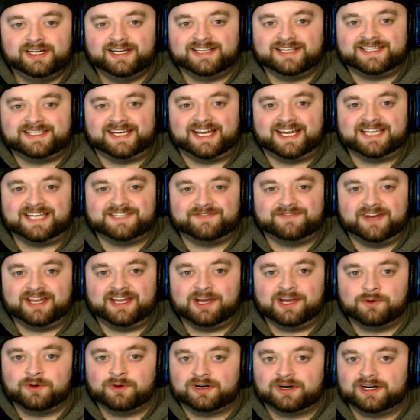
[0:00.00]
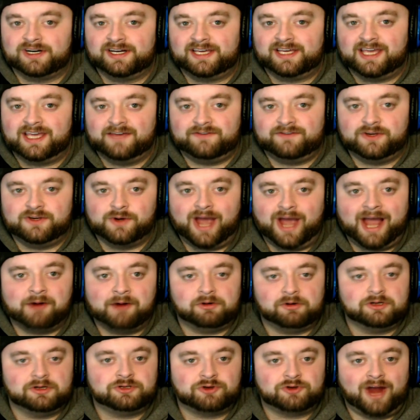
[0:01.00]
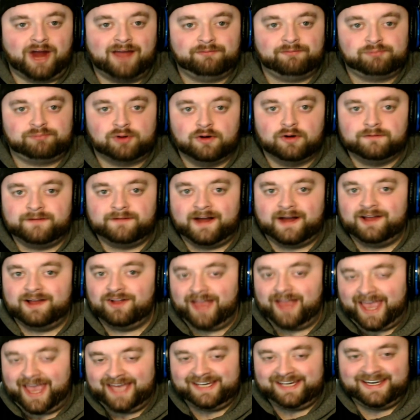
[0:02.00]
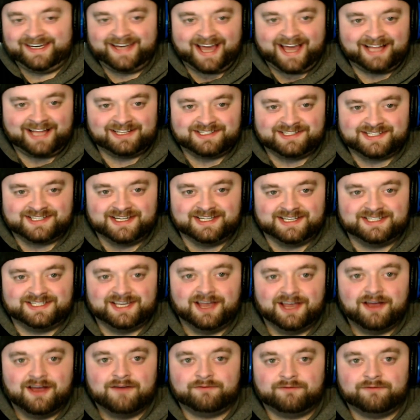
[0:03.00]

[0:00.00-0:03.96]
In today's video, we're going to give you our draft profile and analysis